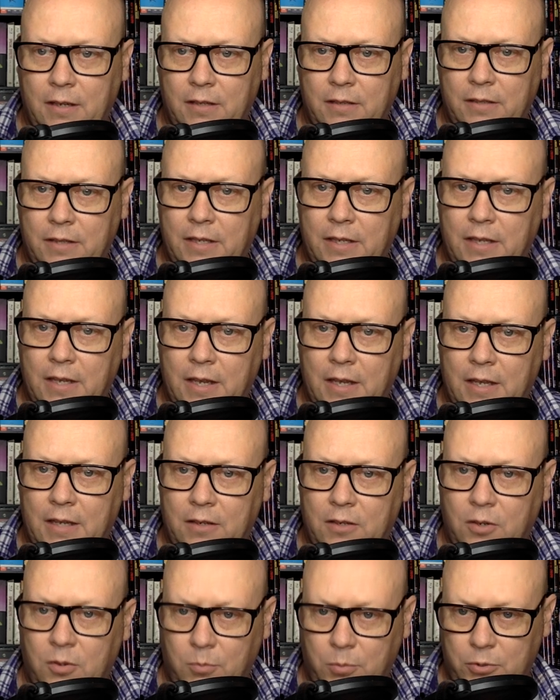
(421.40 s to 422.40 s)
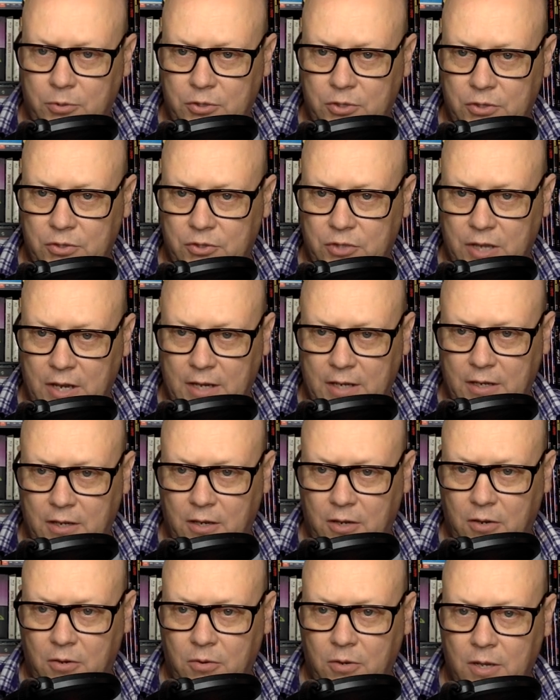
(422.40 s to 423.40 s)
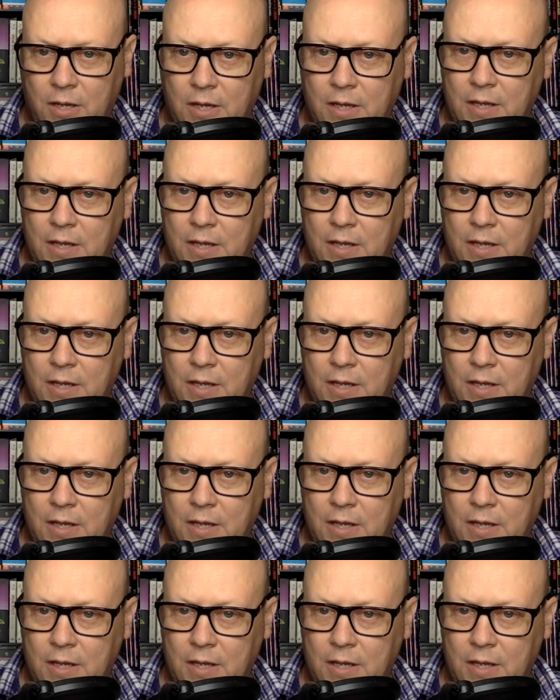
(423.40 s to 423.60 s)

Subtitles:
Ugly and Corbucci's Django.